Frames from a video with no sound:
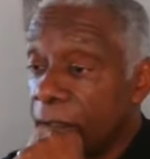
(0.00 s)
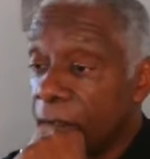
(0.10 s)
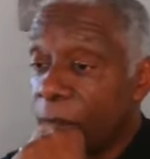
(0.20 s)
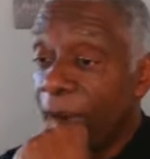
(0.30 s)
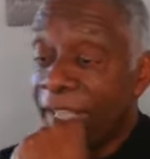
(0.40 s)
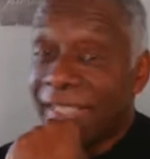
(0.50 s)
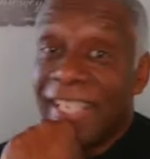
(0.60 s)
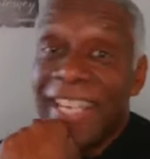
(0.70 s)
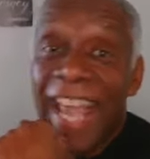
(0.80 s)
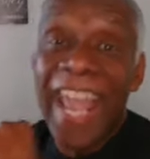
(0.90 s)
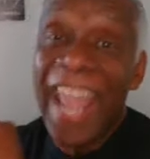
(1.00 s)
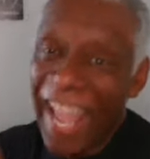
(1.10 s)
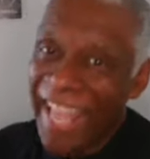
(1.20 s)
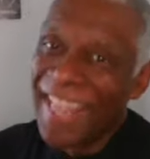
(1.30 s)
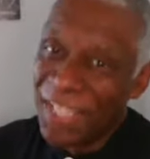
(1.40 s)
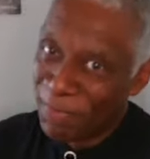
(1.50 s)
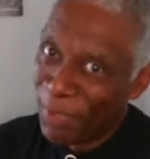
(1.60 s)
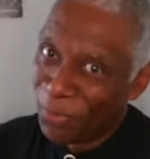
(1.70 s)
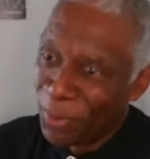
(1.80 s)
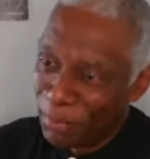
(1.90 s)
Ricey and this
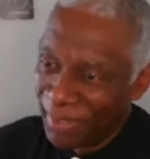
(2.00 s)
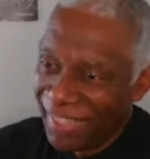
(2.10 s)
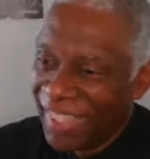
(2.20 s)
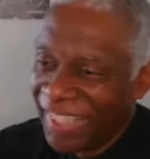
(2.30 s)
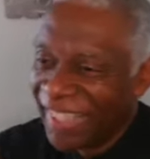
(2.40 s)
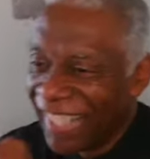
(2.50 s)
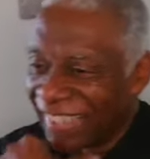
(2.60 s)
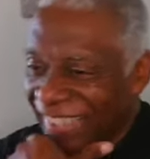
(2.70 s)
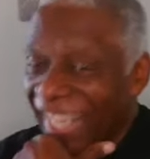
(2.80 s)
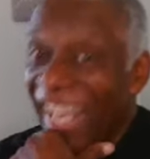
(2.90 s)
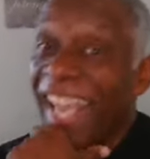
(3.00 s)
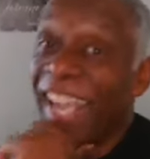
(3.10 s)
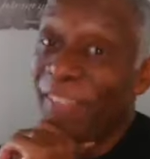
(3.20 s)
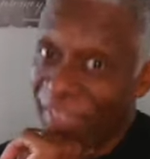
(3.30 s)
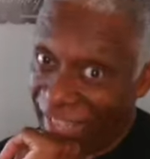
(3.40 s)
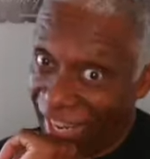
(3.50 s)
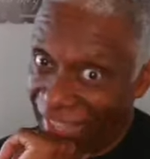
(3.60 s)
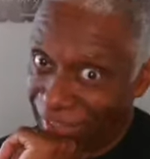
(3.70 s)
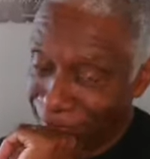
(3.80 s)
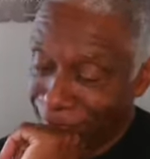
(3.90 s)
butt whooping. Yes. Every day
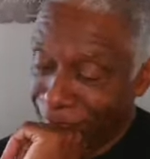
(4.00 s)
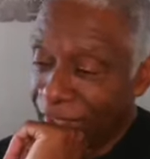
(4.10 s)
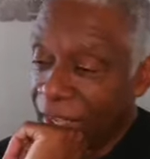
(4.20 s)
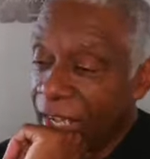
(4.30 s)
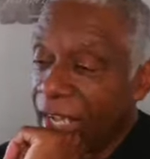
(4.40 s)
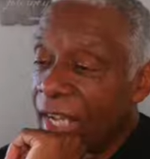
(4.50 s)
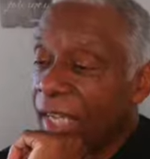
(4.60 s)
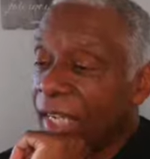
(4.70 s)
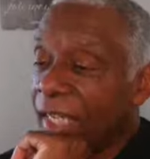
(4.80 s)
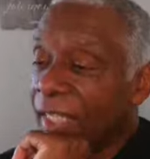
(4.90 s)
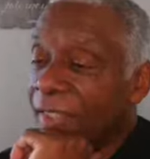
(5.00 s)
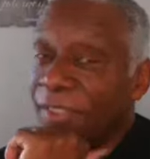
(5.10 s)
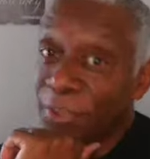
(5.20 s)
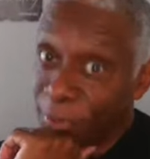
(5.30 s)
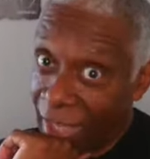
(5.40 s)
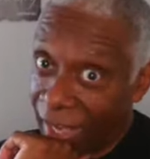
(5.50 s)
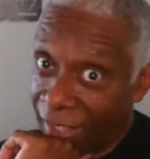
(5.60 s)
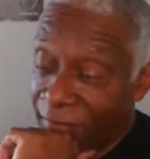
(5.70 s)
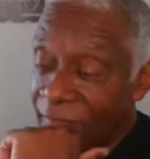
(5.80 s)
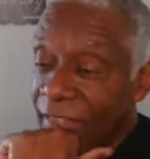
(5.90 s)
until you die.
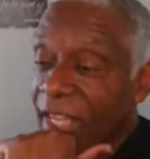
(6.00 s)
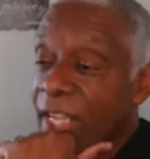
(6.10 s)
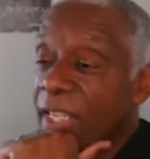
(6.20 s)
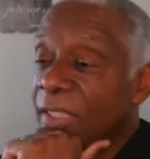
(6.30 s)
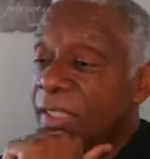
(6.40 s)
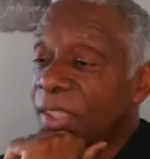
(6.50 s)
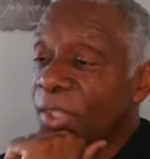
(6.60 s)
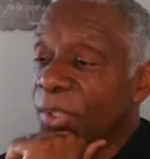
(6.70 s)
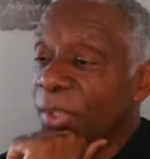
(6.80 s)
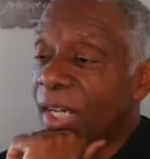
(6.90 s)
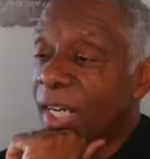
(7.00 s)
So